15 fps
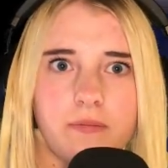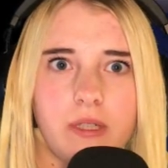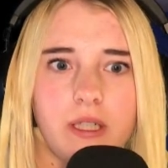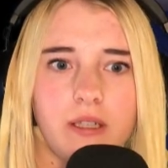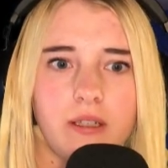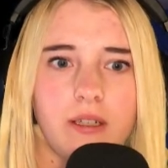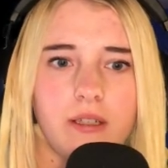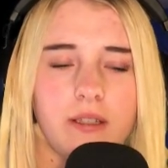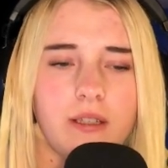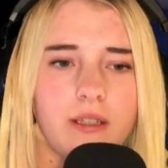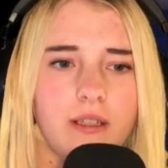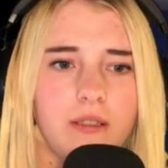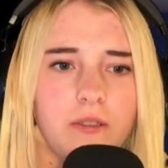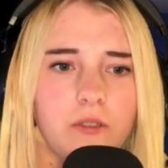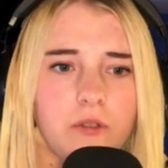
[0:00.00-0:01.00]
Uh, I think
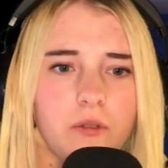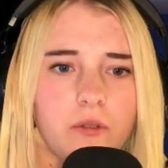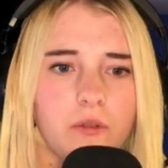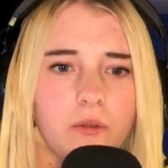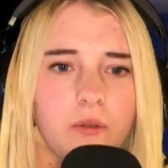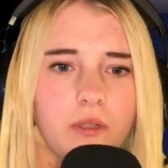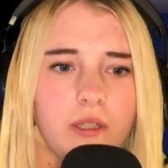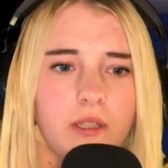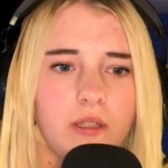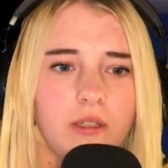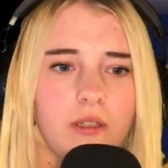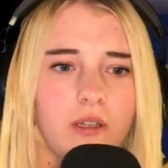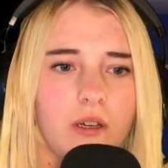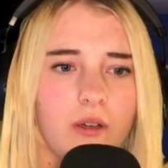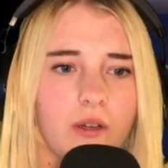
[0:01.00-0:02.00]
I need to...
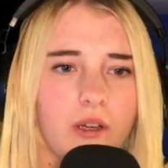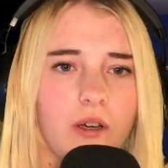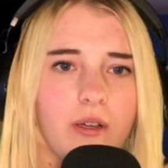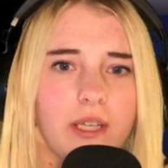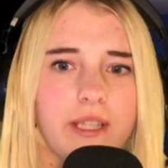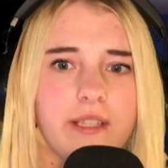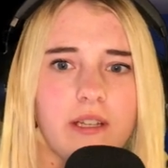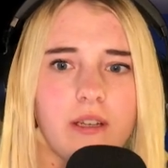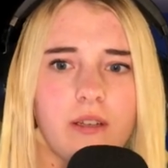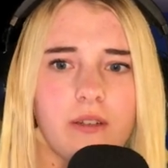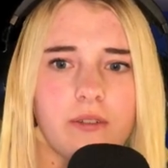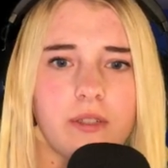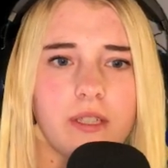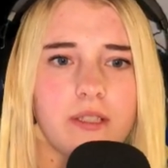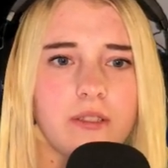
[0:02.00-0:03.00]
Oh god, that's a lot
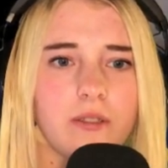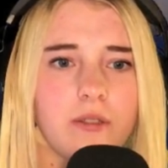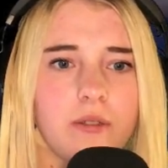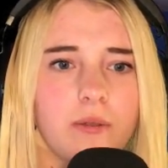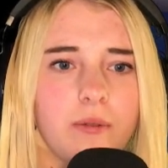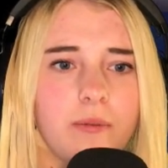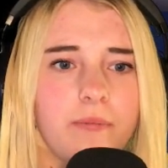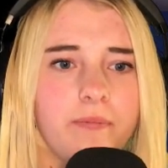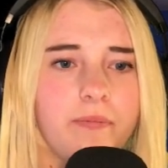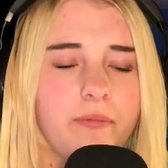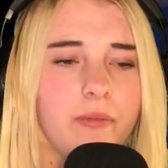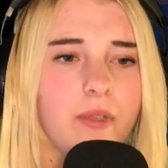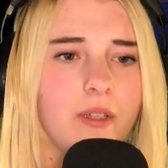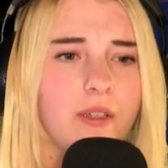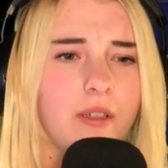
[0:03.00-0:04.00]
of things to do.
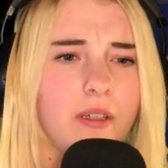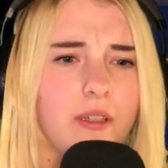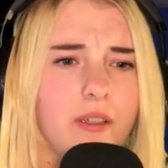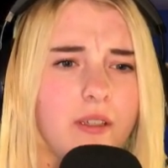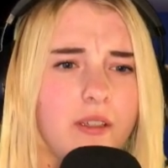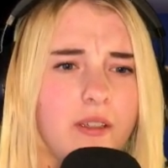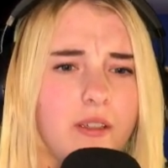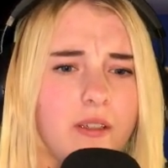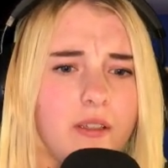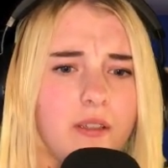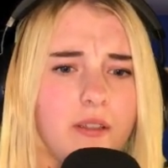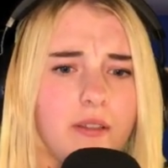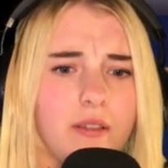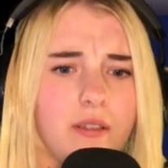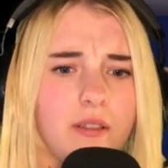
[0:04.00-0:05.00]

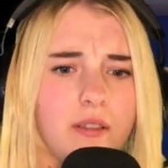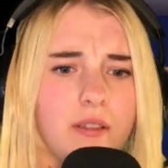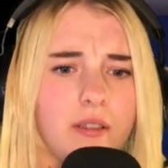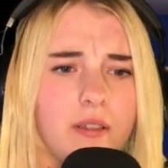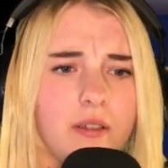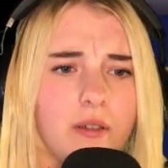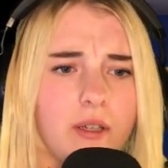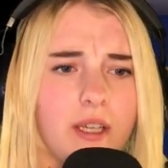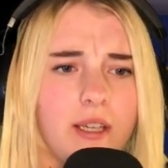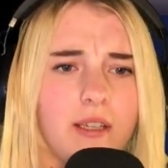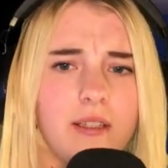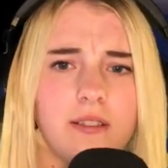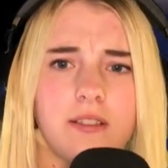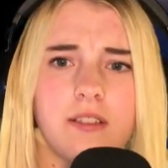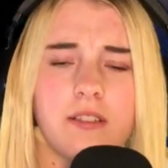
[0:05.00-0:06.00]
Uh, okay, I
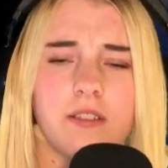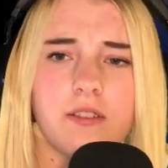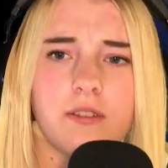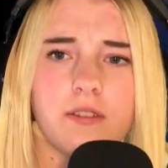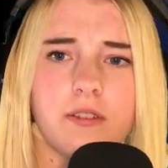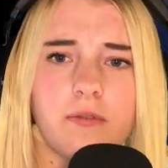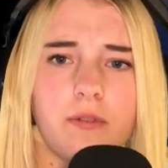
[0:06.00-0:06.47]
guess it's just a